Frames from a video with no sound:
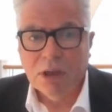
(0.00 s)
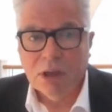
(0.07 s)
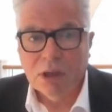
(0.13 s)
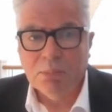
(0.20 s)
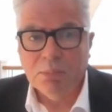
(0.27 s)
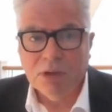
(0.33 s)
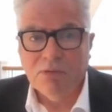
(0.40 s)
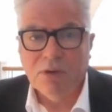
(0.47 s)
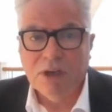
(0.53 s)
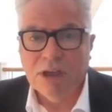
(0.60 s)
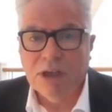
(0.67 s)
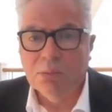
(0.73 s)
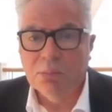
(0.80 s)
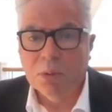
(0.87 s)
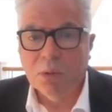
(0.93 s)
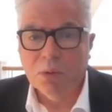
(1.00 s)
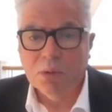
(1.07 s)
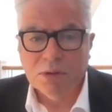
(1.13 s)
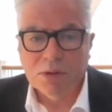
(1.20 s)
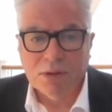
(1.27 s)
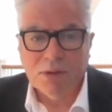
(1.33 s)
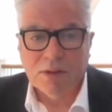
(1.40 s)
really
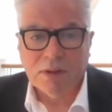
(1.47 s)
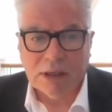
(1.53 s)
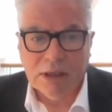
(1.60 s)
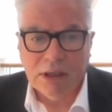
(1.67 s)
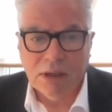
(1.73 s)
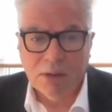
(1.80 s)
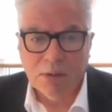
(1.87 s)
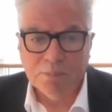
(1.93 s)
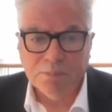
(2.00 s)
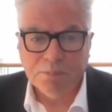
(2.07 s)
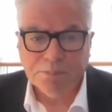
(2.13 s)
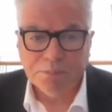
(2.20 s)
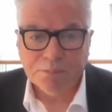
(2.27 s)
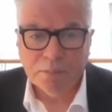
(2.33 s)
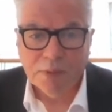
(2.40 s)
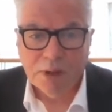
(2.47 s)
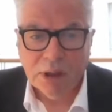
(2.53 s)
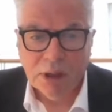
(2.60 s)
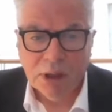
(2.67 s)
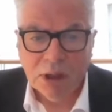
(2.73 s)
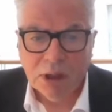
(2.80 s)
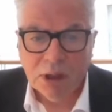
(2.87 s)
important, and thank you.
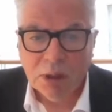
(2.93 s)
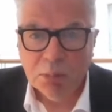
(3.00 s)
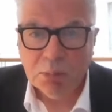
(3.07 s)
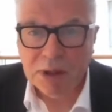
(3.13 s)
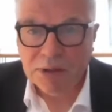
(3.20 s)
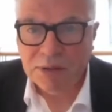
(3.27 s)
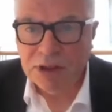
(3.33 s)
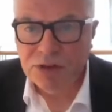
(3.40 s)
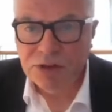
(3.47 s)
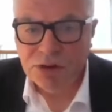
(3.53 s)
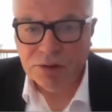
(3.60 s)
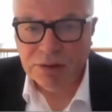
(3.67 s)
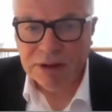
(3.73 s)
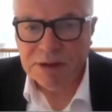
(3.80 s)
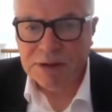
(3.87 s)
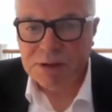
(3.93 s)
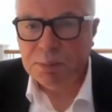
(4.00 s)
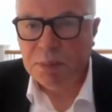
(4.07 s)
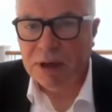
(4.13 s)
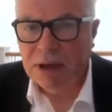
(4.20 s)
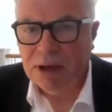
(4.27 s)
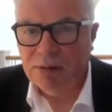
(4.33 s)
But I think during this
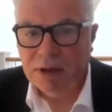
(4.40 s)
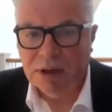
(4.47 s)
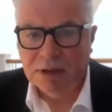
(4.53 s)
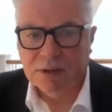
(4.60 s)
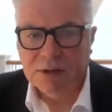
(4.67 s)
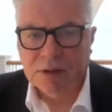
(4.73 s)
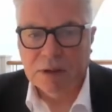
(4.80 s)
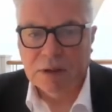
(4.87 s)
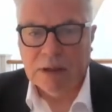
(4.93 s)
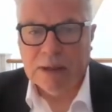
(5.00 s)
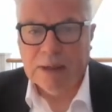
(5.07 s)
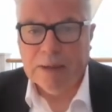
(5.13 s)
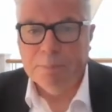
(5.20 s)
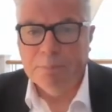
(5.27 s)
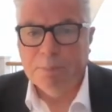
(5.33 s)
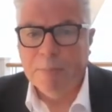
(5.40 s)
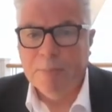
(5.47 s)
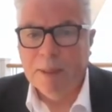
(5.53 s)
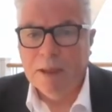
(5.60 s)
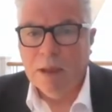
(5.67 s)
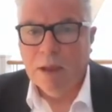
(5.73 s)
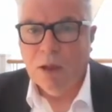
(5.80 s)
period
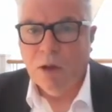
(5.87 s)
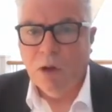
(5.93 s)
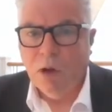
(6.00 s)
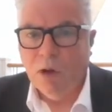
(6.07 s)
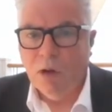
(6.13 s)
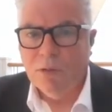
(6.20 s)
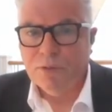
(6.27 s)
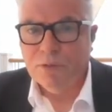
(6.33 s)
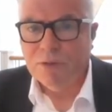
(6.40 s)
of